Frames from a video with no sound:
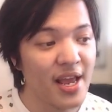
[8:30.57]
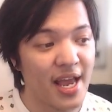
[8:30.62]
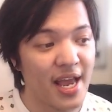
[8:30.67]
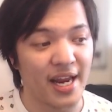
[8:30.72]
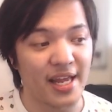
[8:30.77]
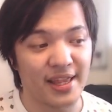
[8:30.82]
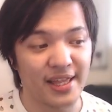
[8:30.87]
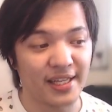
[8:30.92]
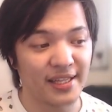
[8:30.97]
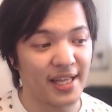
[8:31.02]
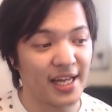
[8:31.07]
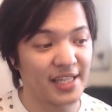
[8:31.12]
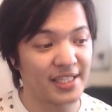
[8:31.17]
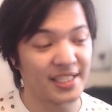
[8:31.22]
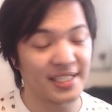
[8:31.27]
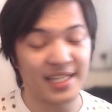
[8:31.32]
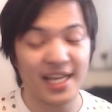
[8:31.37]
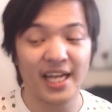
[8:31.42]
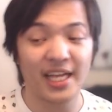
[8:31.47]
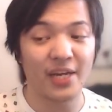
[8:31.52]
and I think that's
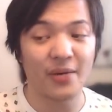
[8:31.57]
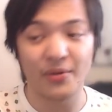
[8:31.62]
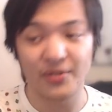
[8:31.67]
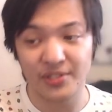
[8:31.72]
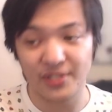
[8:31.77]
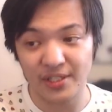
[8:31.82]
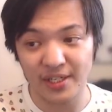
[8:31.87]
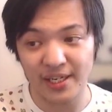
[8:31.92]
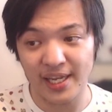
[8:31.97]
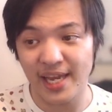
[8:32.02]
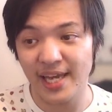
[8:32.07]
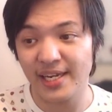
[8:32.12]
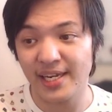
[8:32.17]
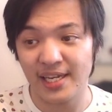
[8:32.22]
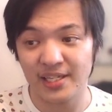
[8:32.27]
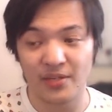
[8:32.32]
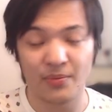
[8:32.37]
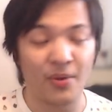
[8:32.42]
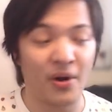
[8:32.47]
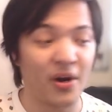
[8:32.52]
exactly where it's gonna land
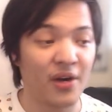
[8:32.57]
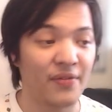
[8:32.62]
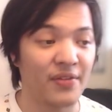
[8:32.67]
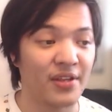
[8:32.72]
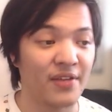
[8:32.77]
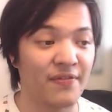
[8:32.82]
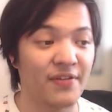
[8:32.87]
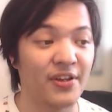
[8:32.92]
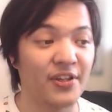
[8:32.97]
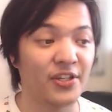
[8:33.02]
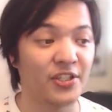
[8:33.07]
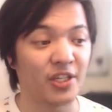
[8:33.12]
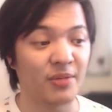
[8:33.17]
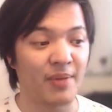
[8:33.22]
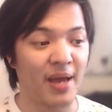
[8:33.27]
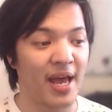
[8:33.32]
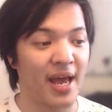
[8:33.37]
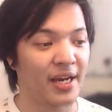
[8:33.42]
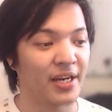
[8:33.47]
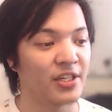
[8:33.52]
as a part of the finishing
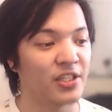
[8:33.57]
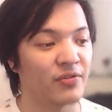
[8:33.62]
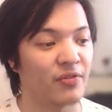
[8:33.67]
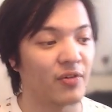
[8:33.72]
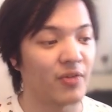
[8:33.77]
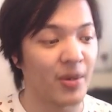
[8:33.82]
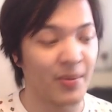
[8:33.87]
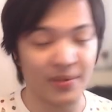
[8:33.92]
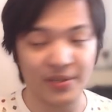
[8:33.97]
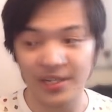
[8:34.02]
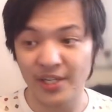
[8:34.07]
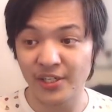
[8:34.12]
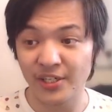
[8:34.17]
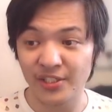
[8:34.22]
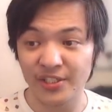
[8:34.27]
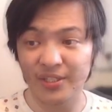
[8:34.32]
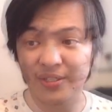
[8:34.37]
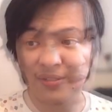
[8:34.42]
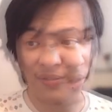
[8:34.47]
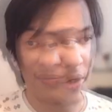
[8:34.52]
package for
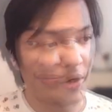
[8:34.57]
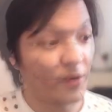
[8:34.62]
Reputation.